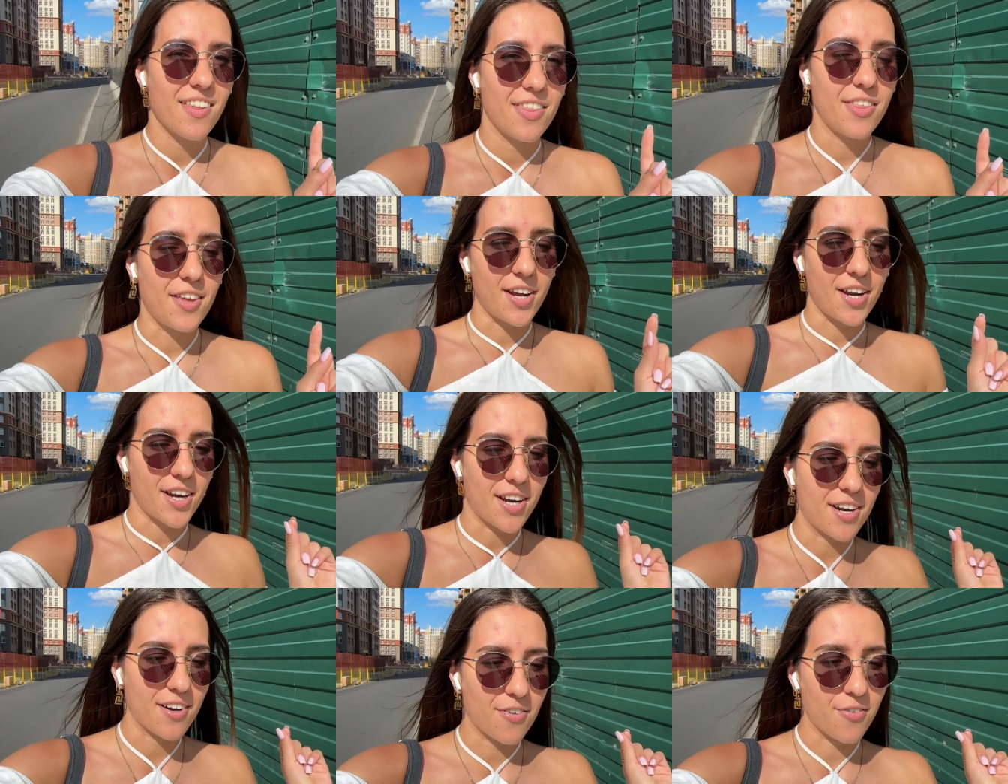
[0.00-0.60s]

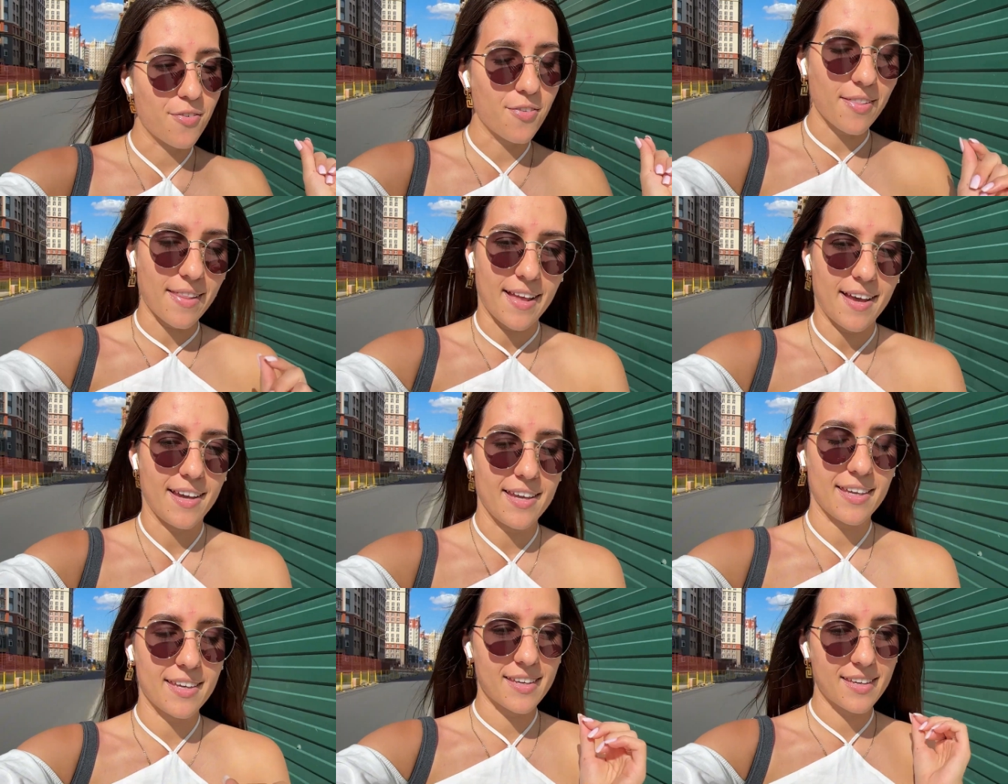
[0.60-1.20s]
they're
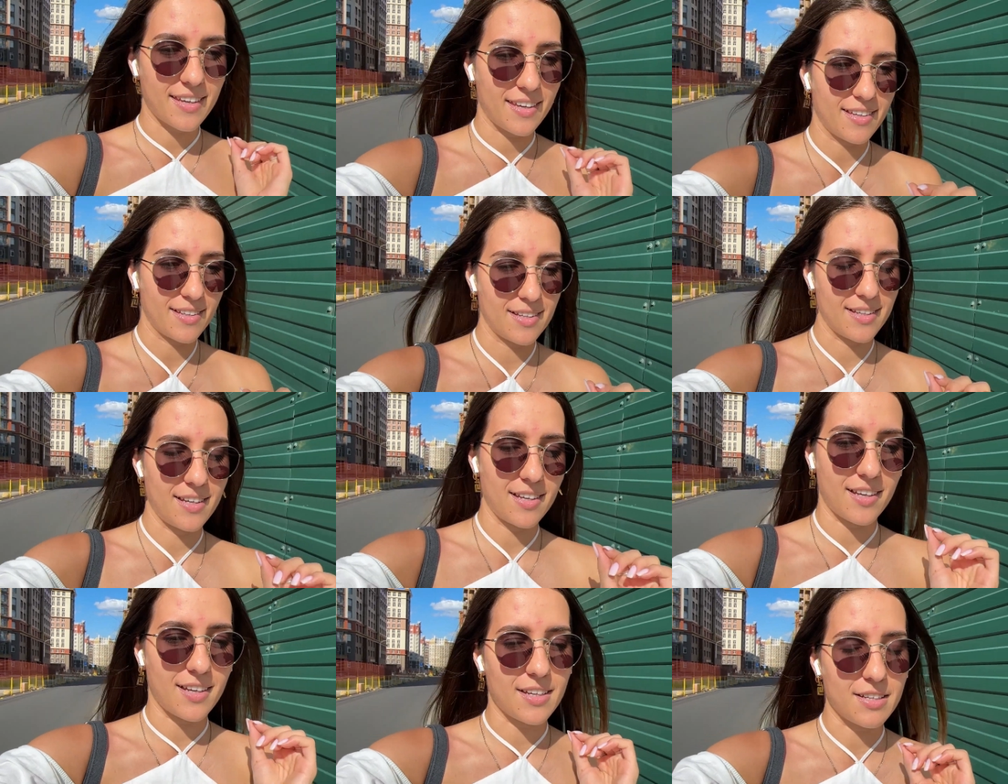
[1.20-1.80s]
flying
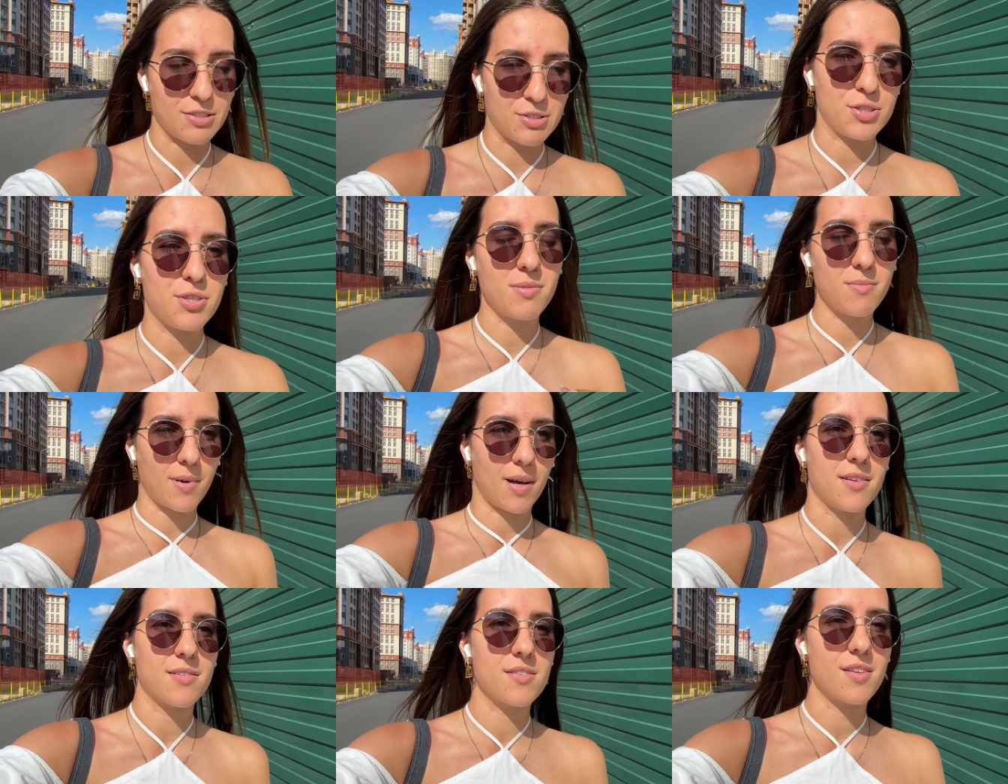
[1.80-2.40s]
into
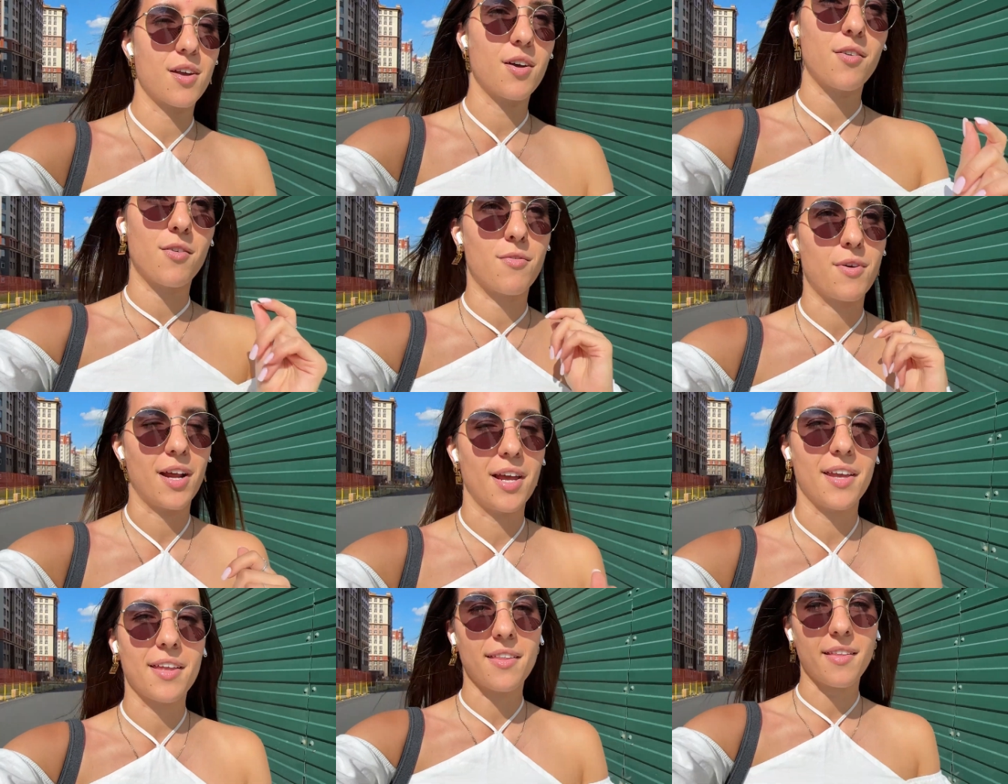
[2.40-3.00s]
Moscow
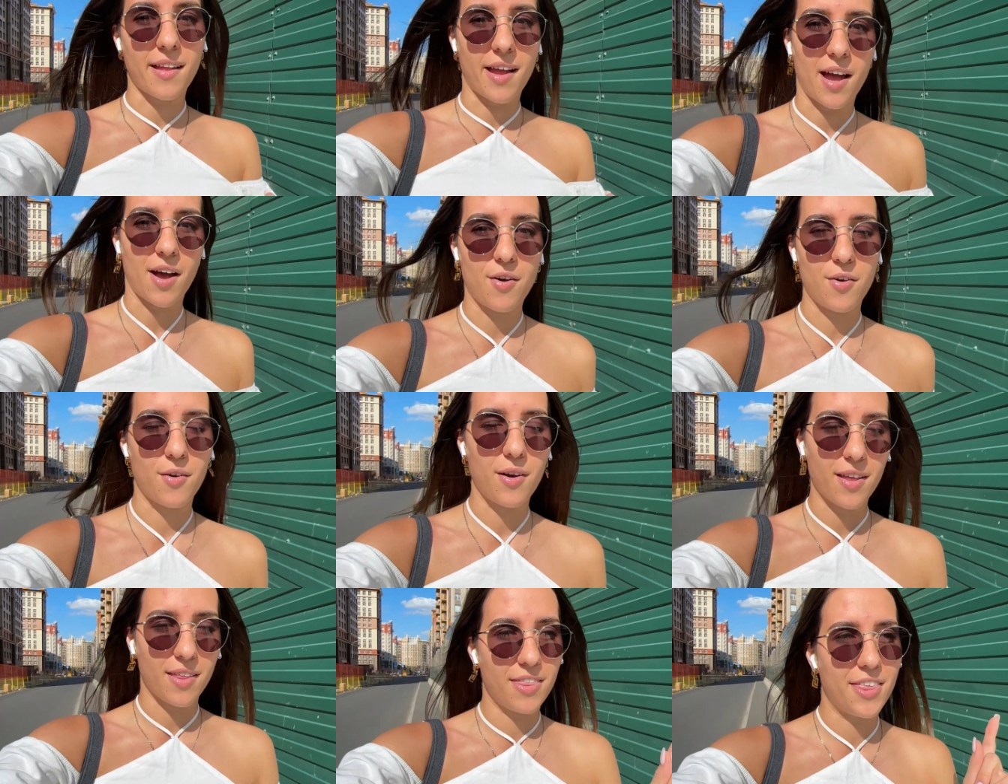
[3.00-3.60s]
right
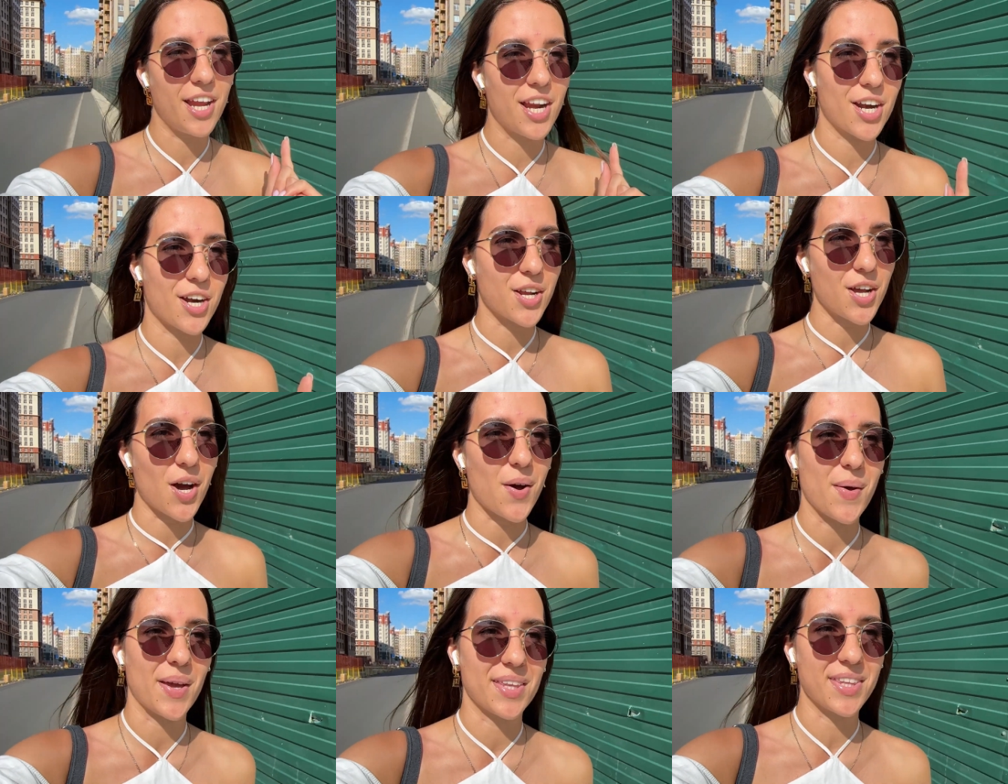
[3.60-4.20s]
now and they're
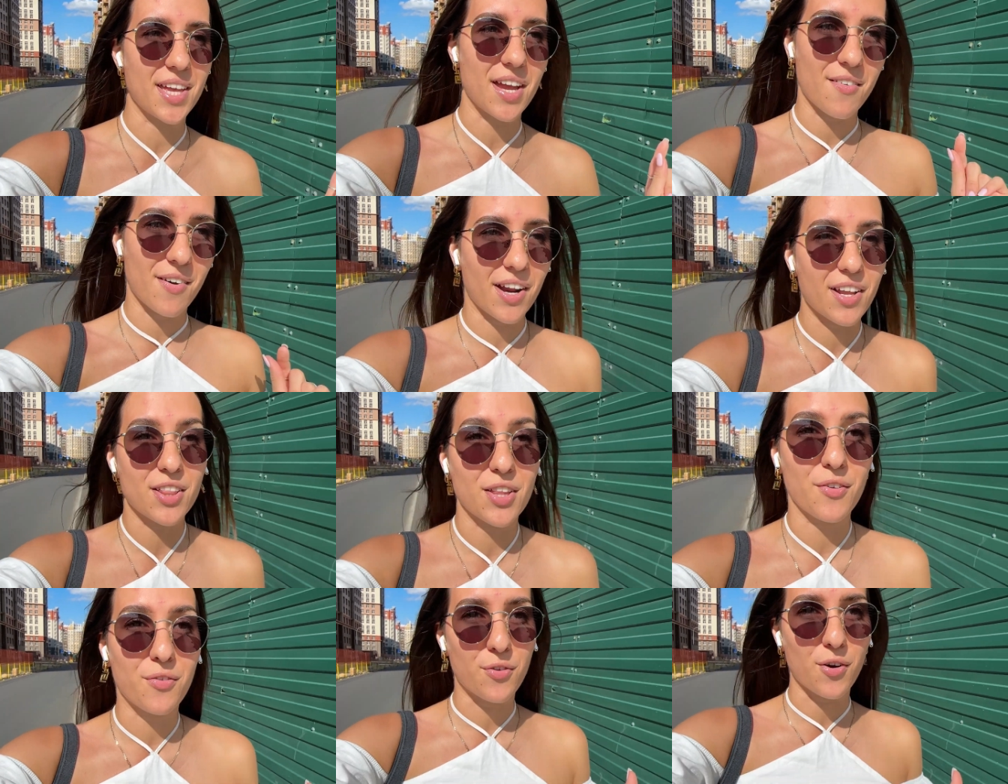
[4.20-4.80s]
going
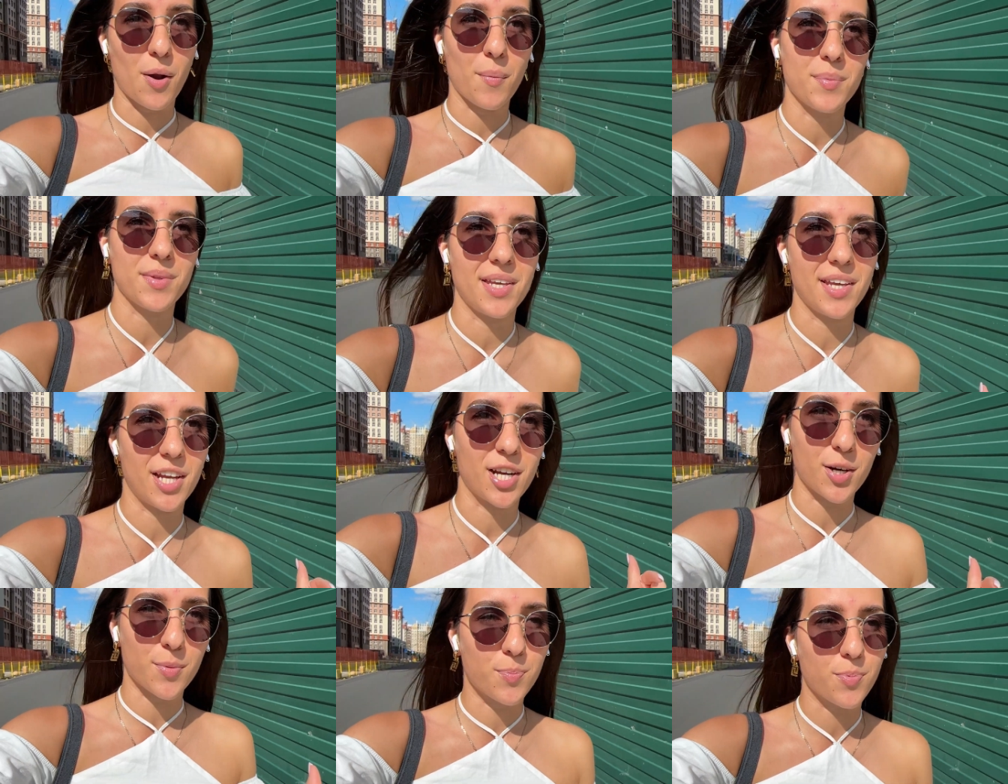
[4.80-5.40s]
directly from
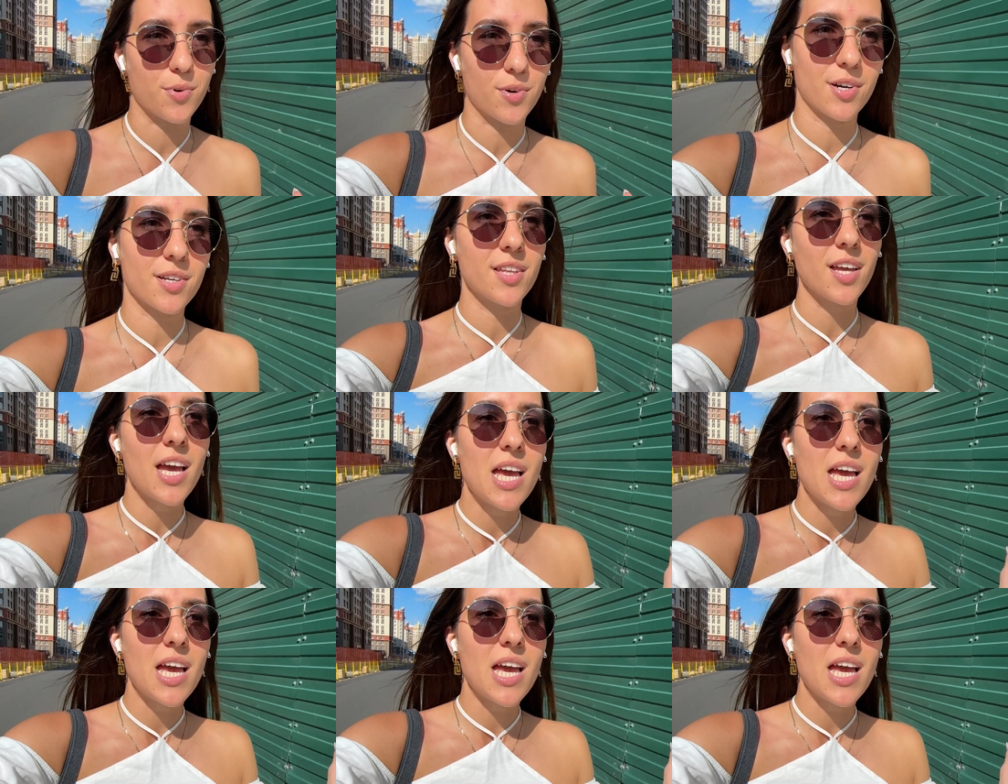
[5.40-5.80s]
the airport